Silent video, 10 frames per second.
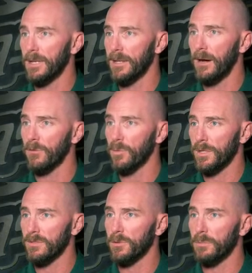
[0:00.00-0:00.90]
and now so we
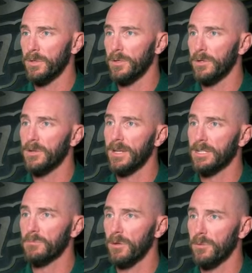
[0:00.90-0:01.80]
can still build here the
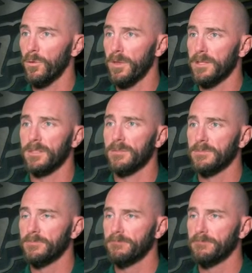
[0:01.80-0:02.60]
next month before Thanksgiving.